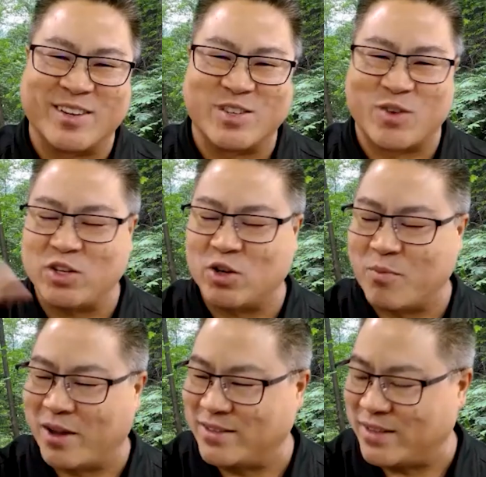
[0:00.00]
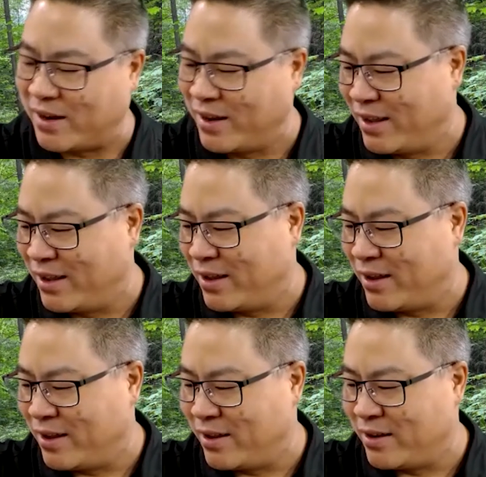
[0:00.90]
to stretch your mindset.
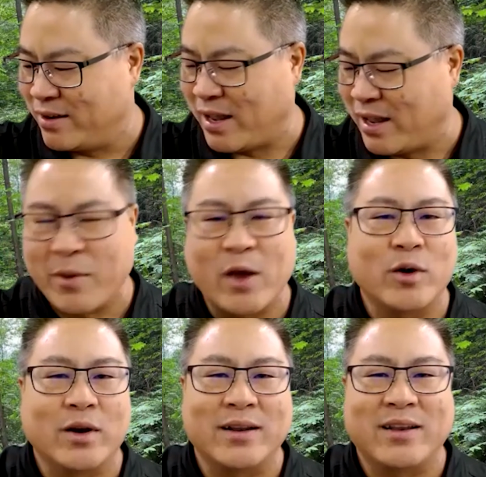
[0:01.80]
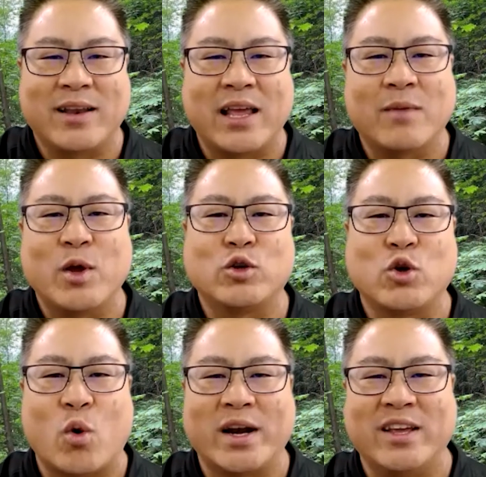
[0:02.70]
Take me out
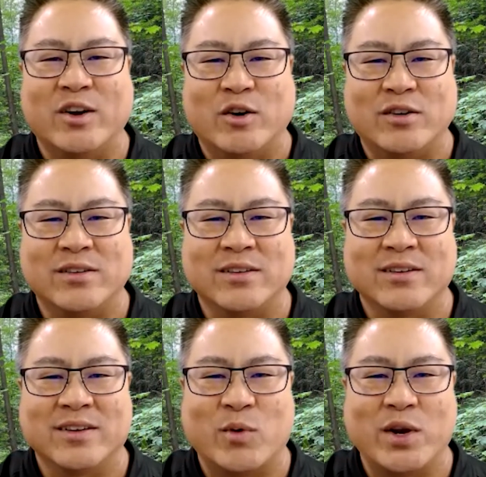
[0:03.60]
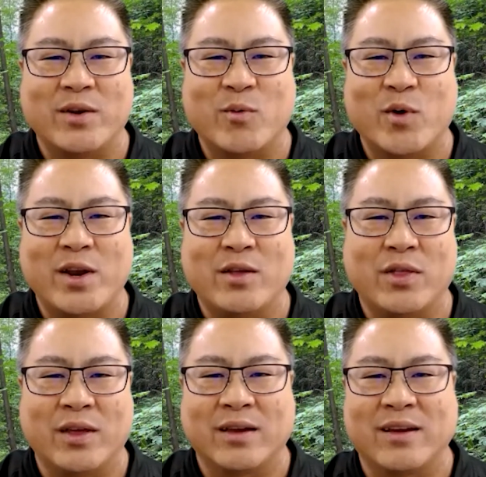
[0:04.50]
20 years. What do you
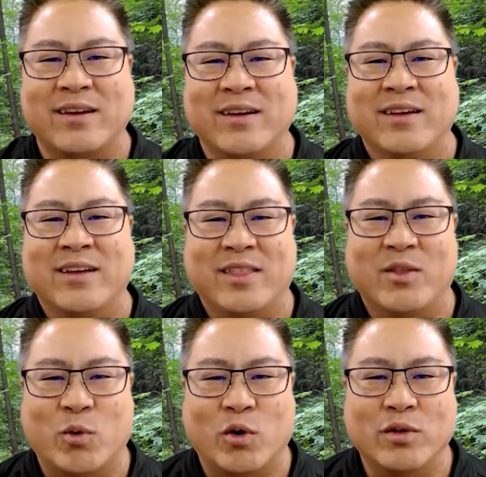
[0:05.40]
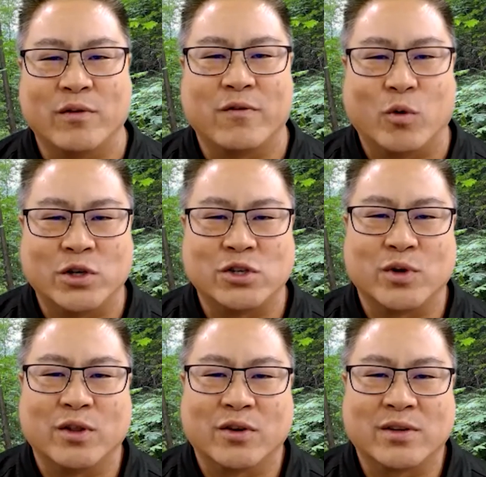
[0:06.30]
think the world of
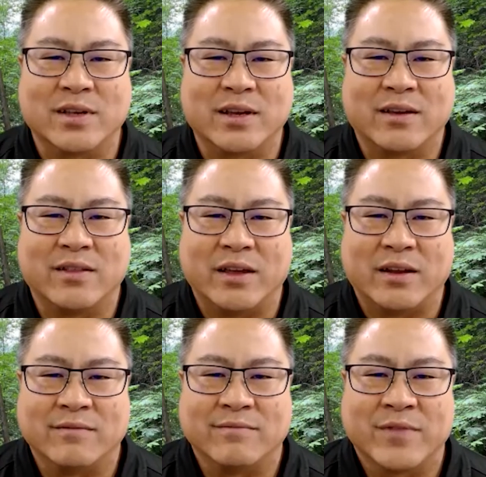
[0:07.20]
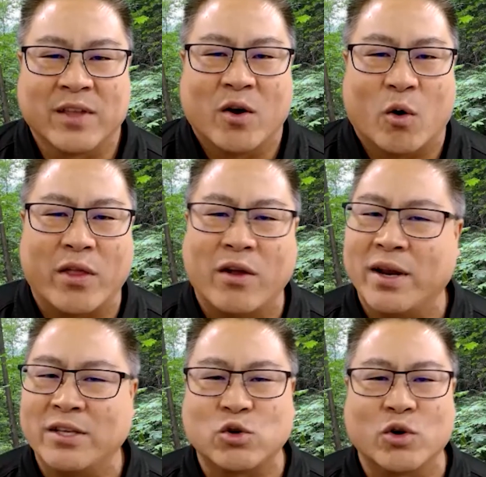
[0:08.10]
forestry looks like then? Or are there
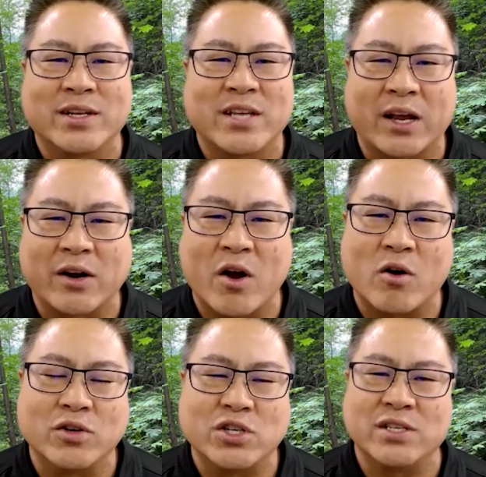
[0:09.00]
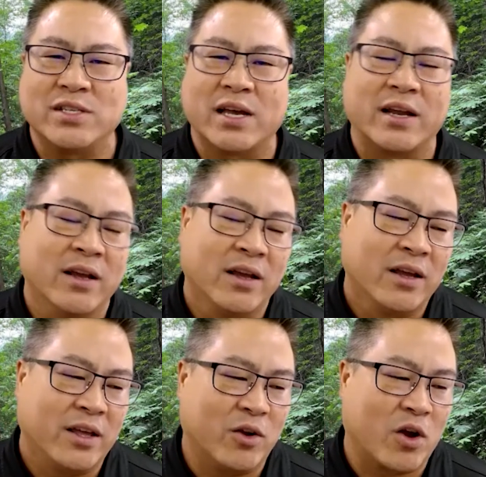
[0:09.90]
any certain technologies that
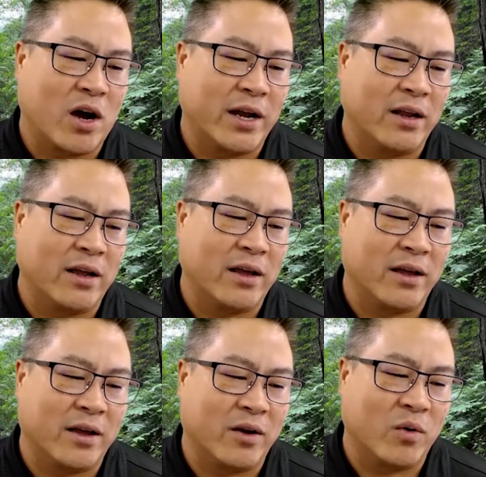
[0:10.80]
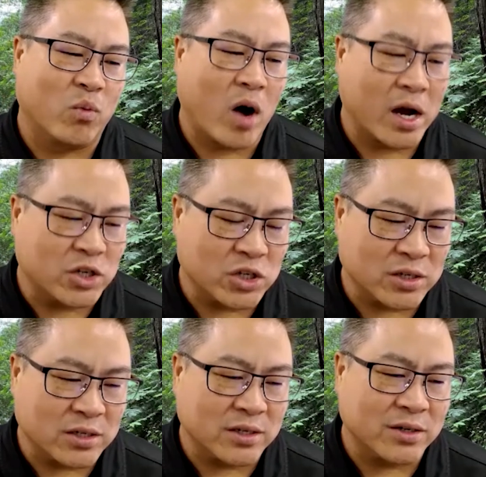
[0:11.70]
you're kind of
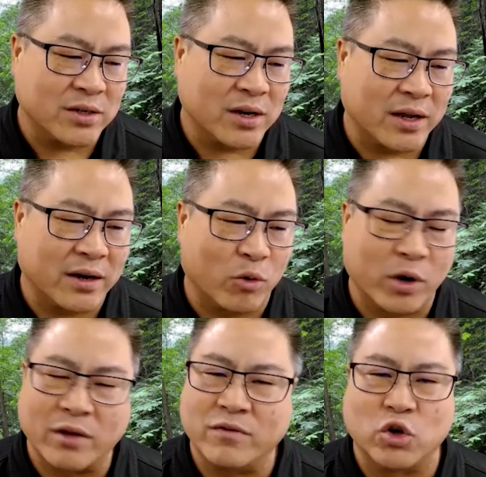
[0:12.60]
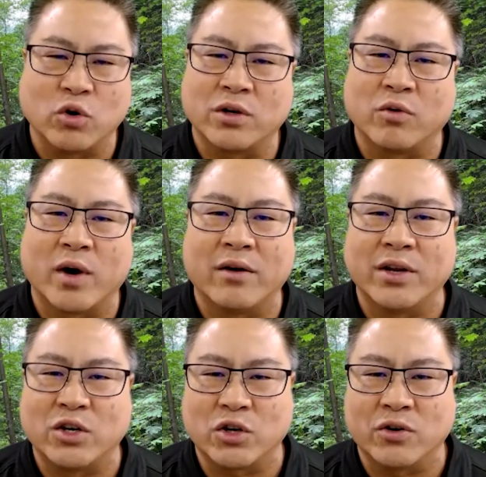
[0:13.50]
watching, or you've joked around
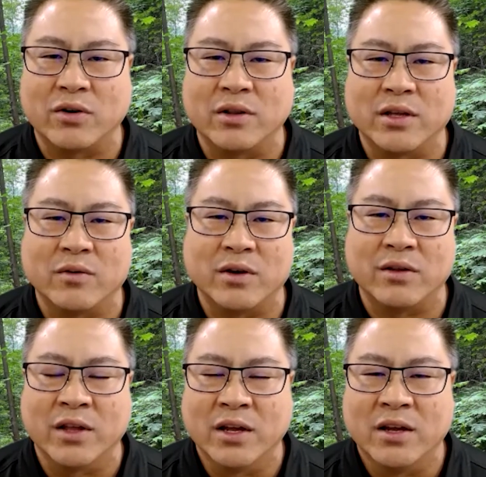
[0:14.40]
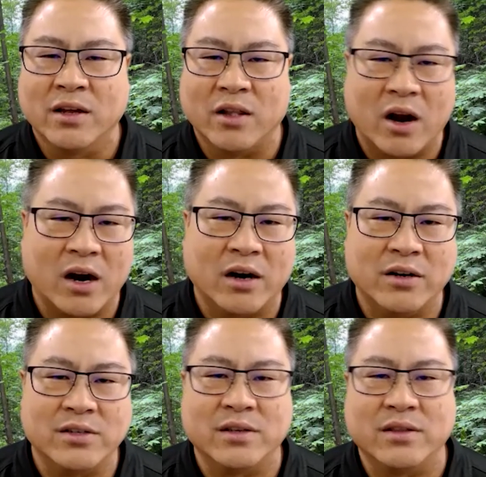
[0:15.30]
internally with
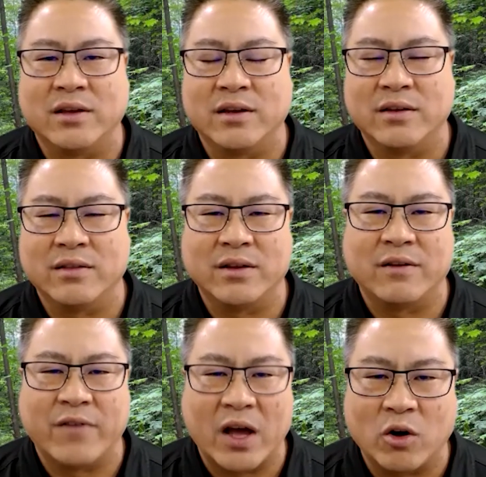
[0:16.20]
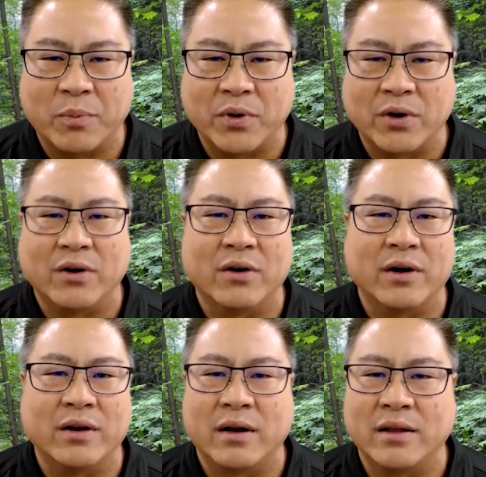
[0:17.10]
Lars and the developer
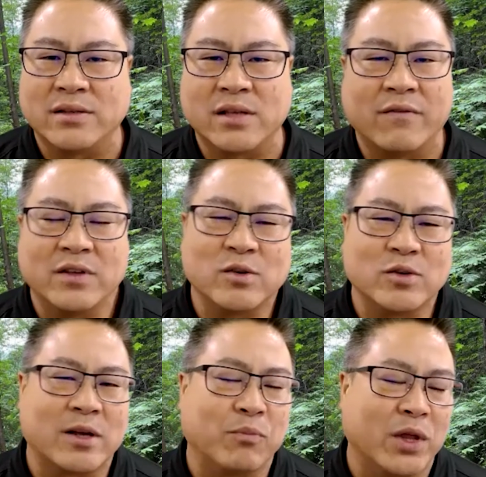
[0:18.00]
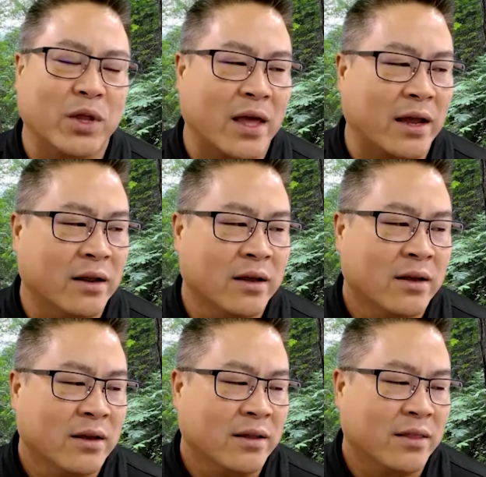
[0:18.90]
and stuff? Is there something that
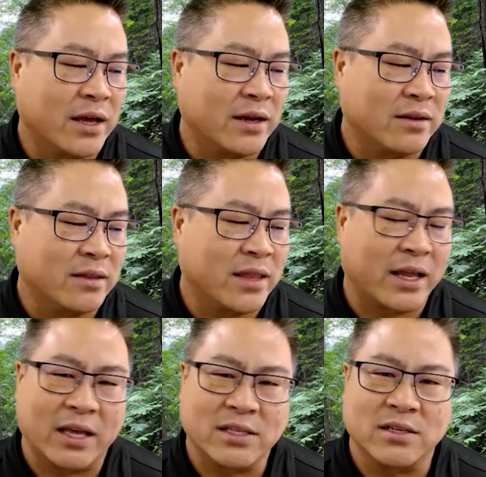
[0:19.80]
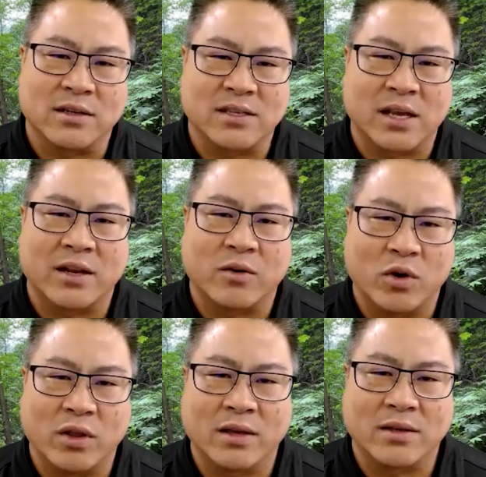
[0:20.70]
gets you excited,
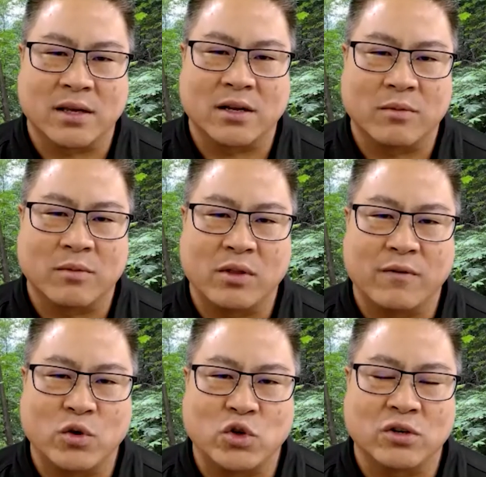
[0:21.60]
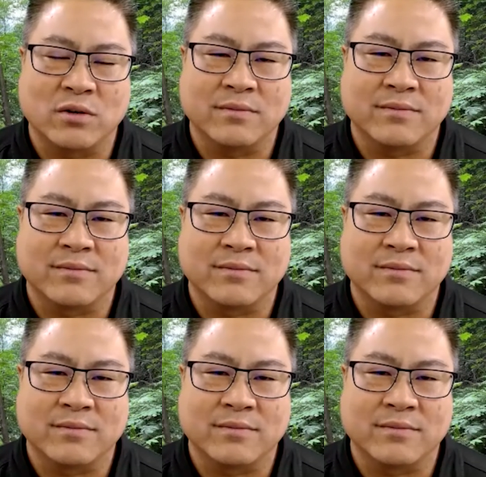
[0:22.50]
really excited about the future?